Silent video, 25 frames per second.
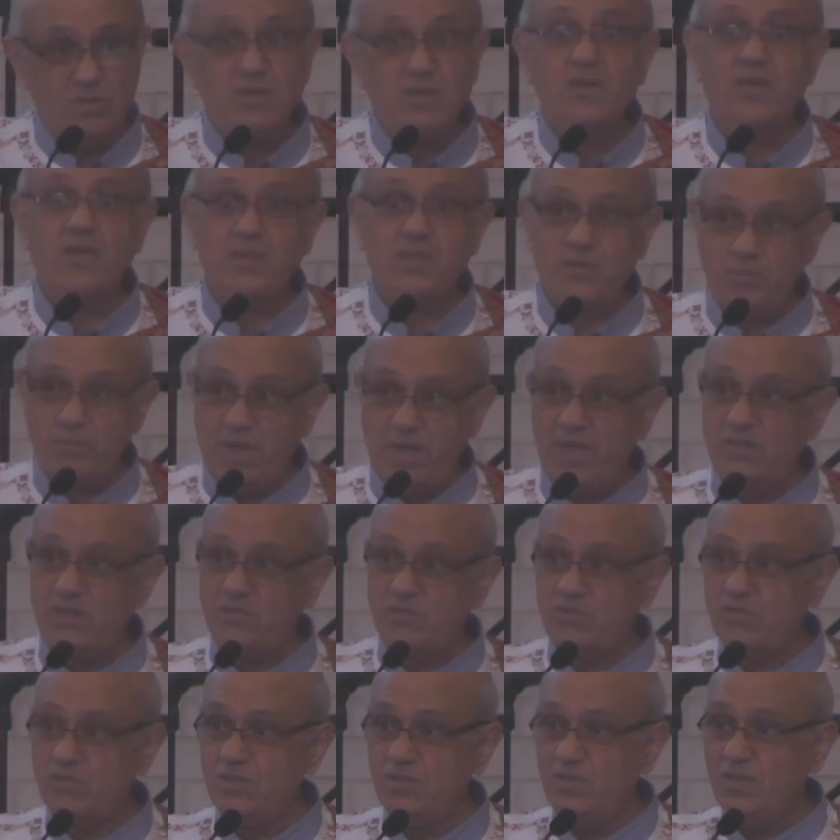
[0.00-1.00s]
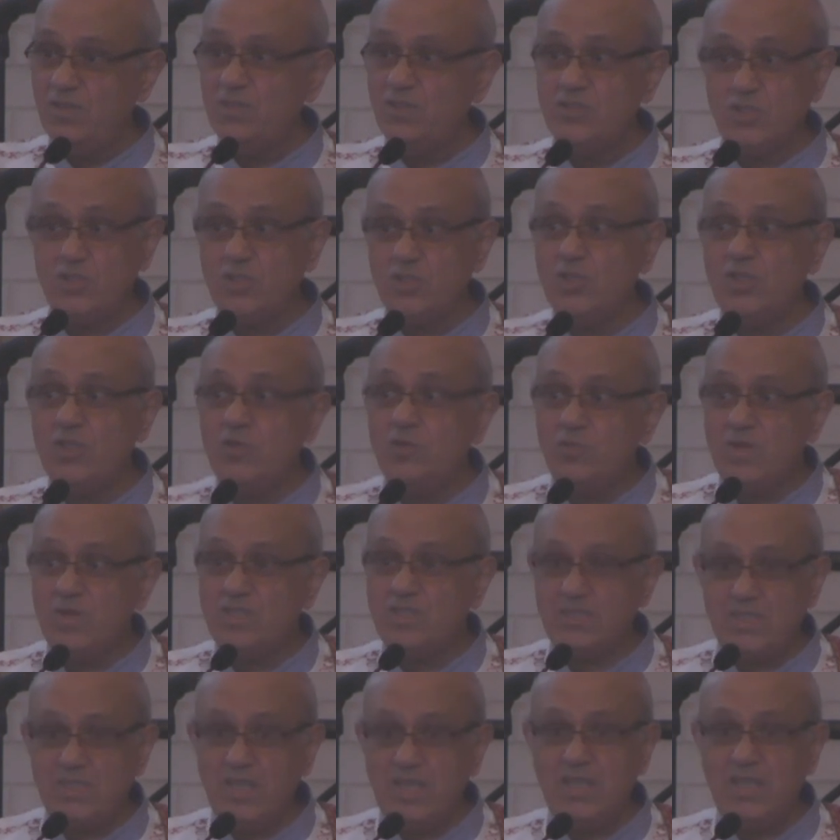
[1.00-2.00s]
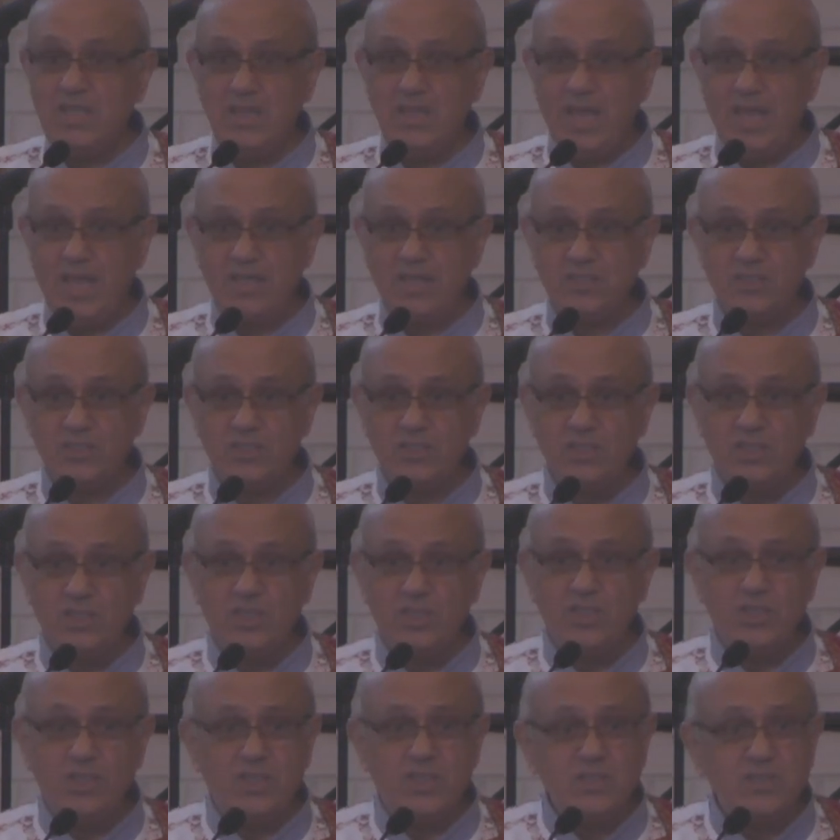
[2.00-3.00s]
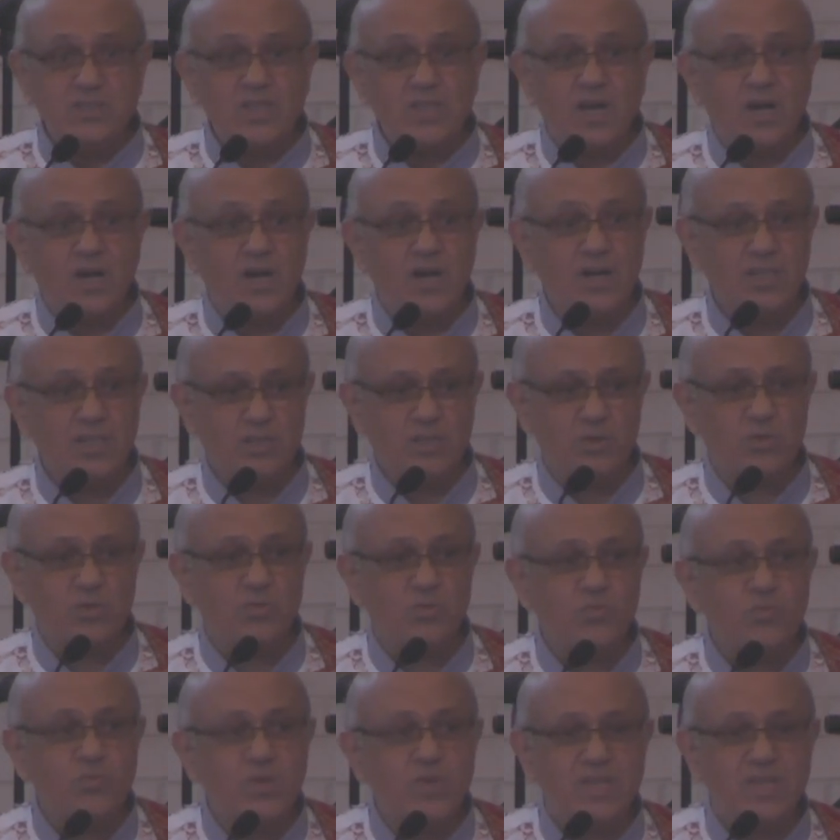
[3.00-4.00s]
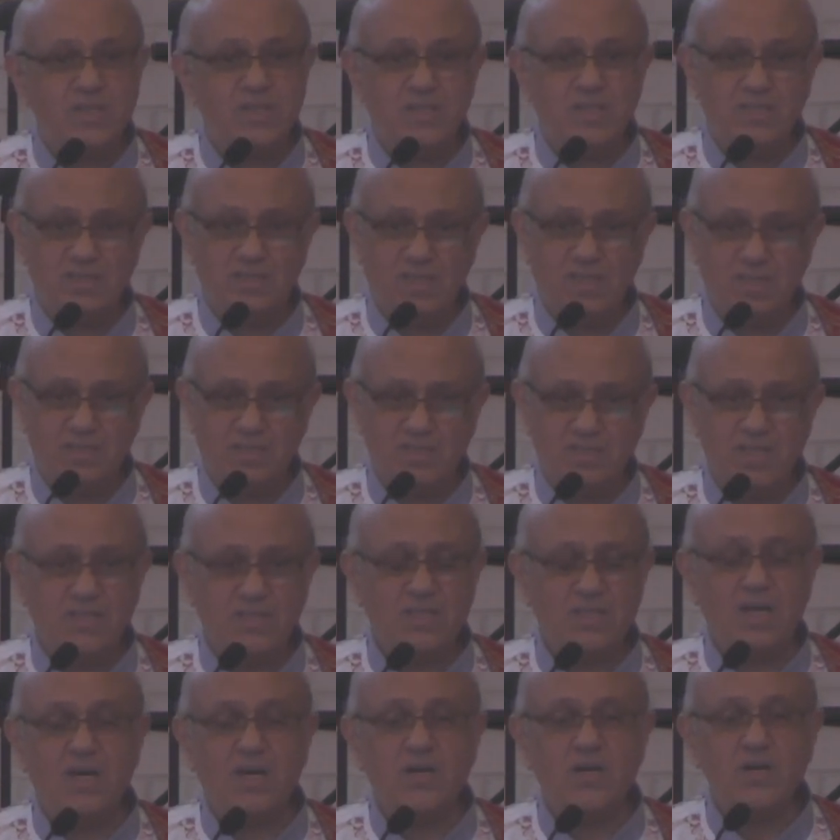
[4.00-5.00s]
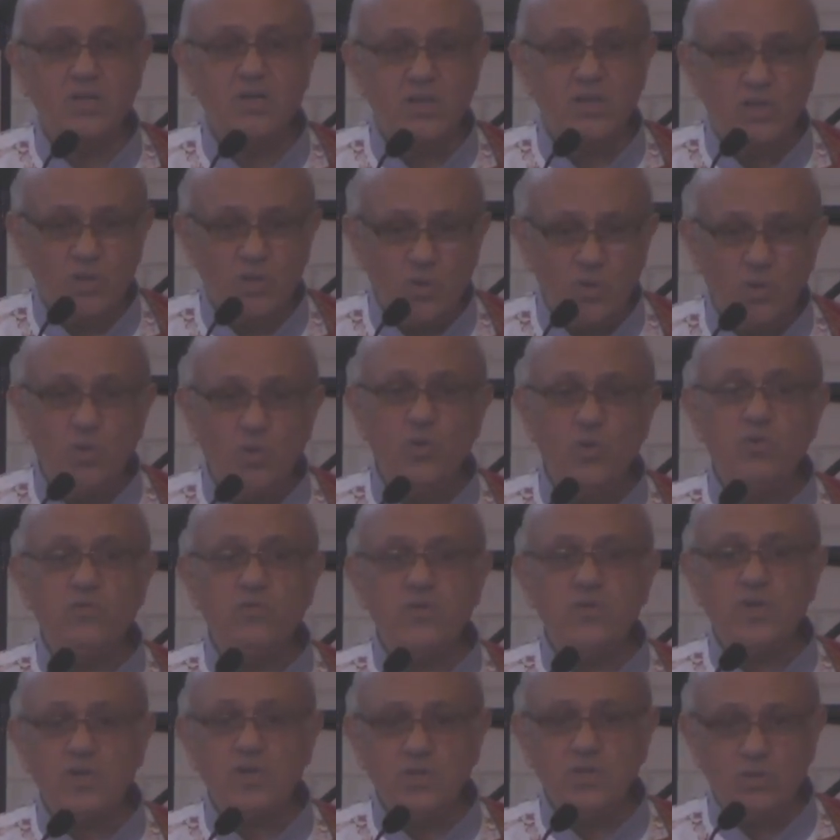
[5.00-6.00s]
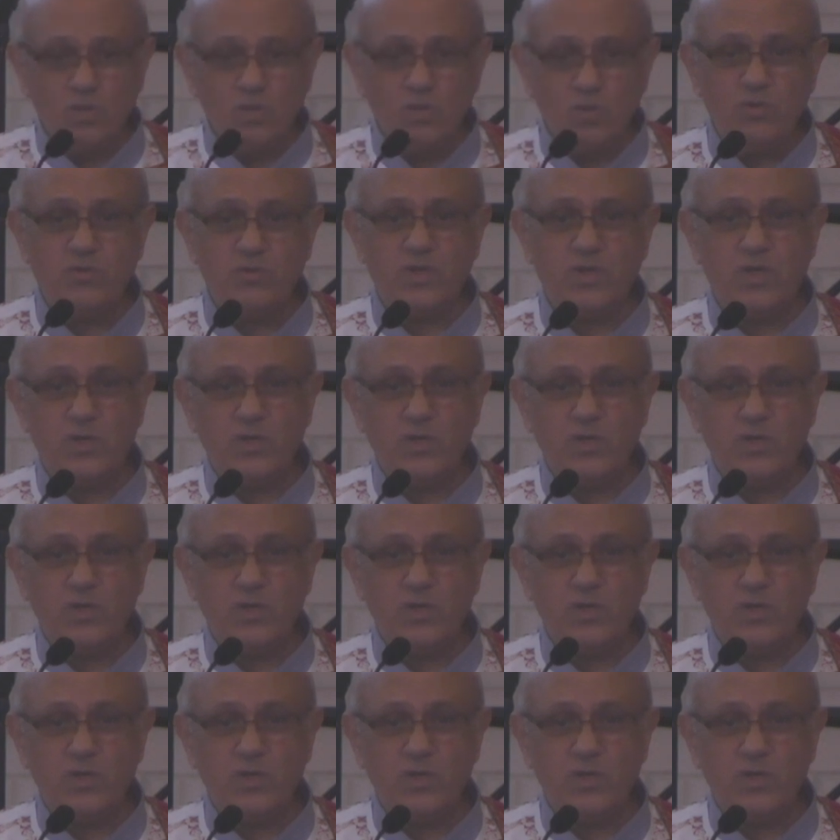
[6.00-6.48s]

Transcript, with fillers: in the past. So you will see that these are your weaknesses that are over and over and